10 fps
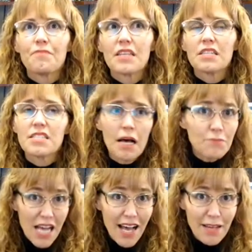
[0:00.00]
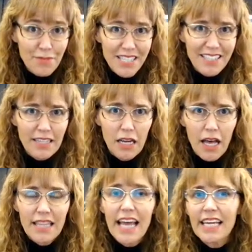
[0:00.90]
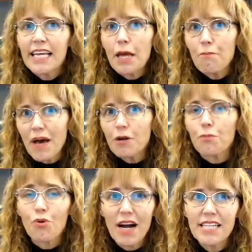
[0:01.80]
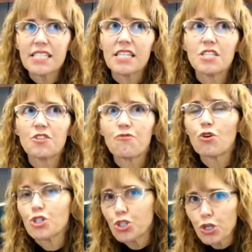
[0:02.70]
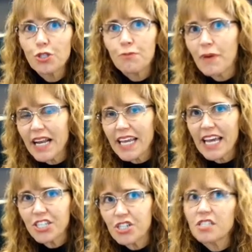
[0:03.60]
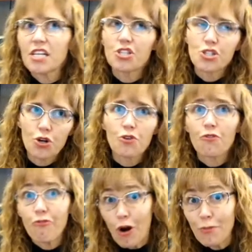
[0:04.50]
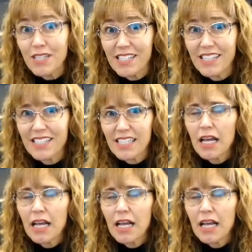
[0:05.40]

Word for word: sometimes they can get better prices for certain medications at certain pharmacies.